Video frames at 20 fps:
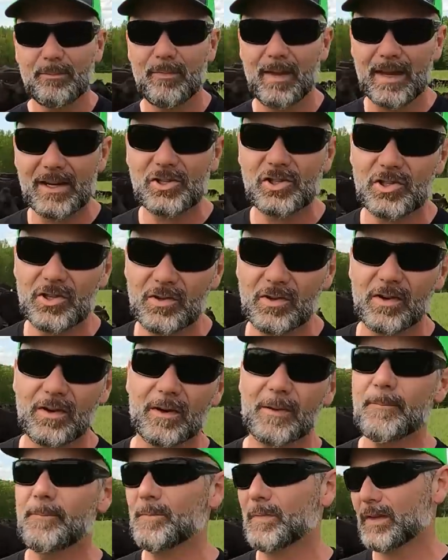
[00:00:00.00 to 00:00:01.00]
Make
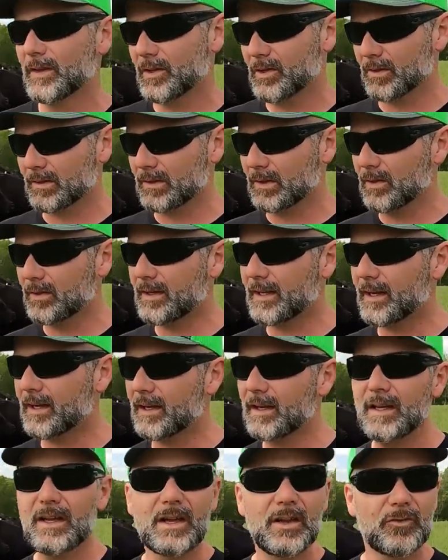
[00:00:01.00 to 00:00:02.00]
sure you're
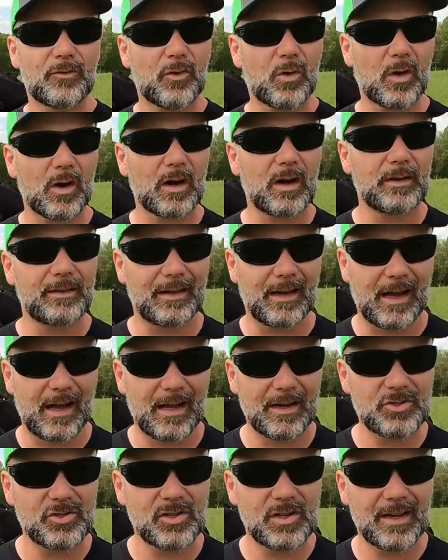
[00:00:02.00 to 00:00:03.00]
looking for
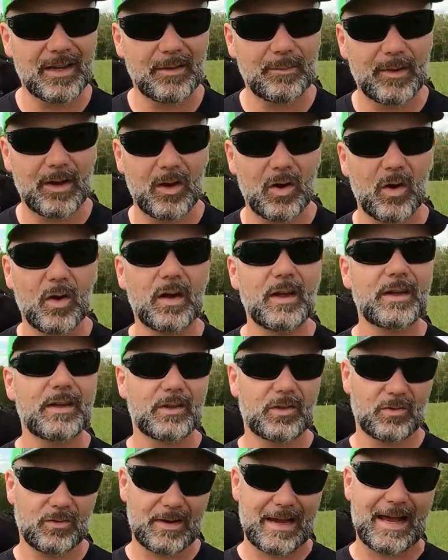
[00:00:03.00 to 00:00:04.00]
non-GMO
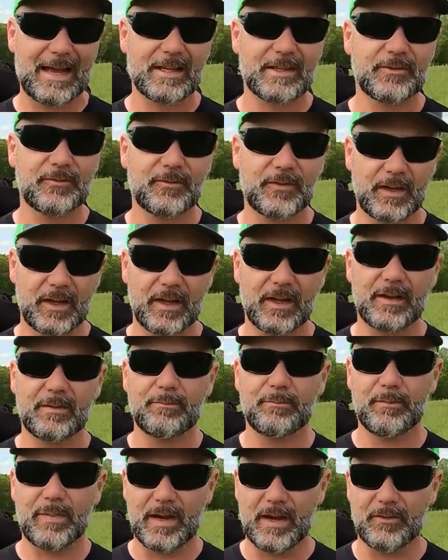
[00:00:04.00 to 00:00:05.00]

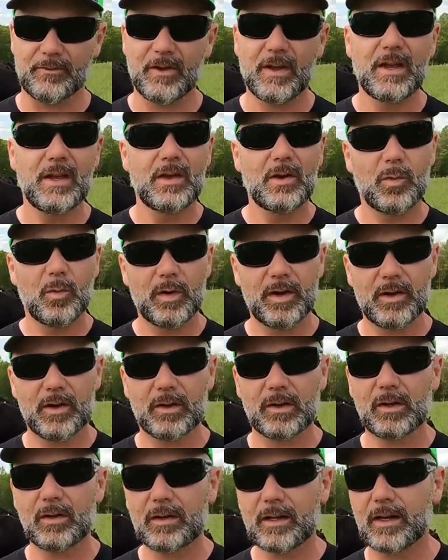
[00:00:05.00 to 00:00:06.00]
grass-fed beef. When
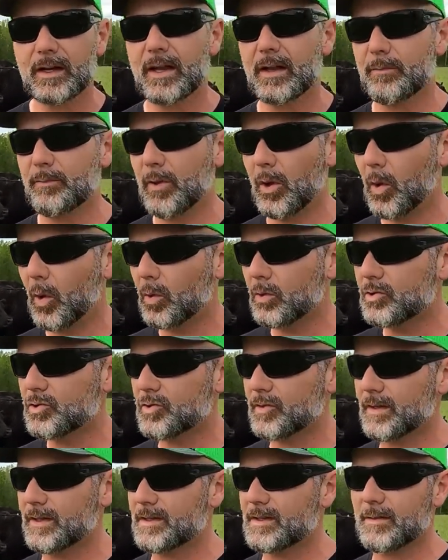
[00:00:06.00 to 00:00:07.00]
you're looking at
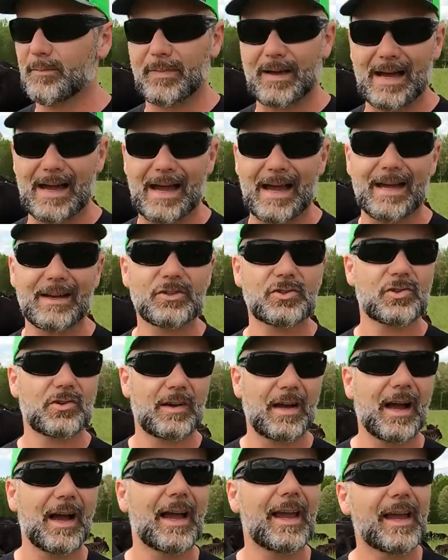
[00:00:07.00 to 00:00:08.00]
poultry to buy,
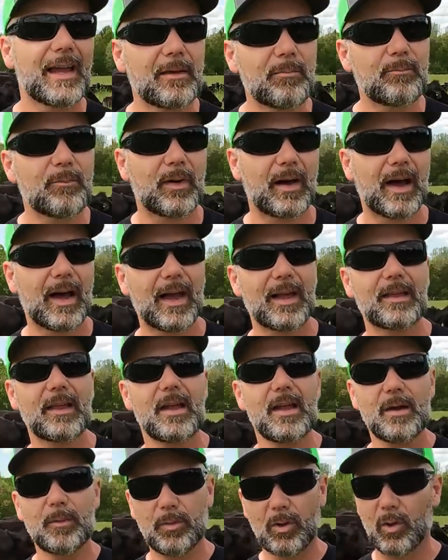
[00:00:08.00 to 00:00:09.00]
try and
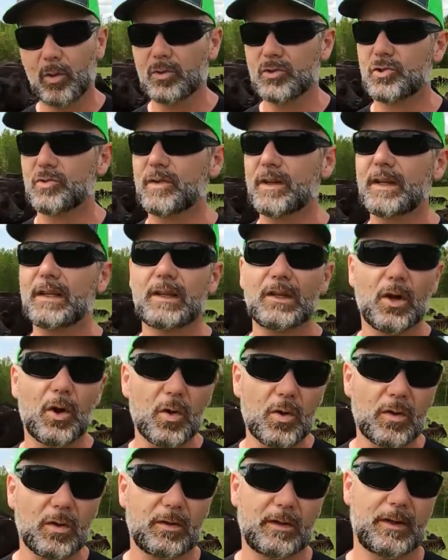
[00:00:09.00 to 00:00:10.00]
buy poultry
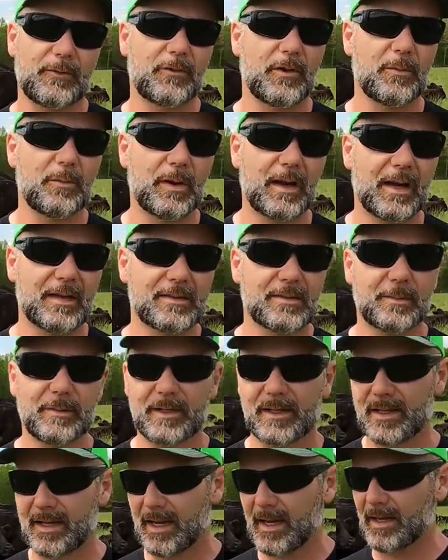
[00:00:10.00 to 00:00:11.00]
local if you
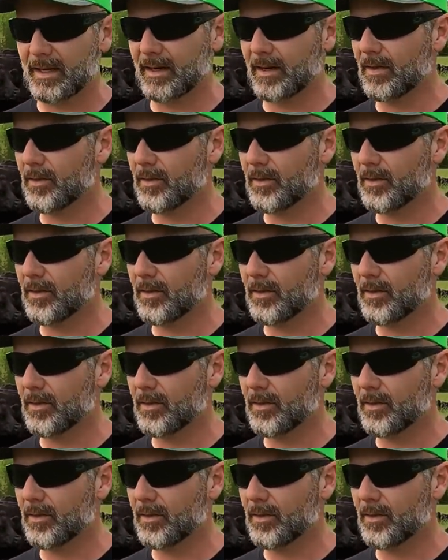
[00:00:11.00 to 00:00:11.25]
possibly can.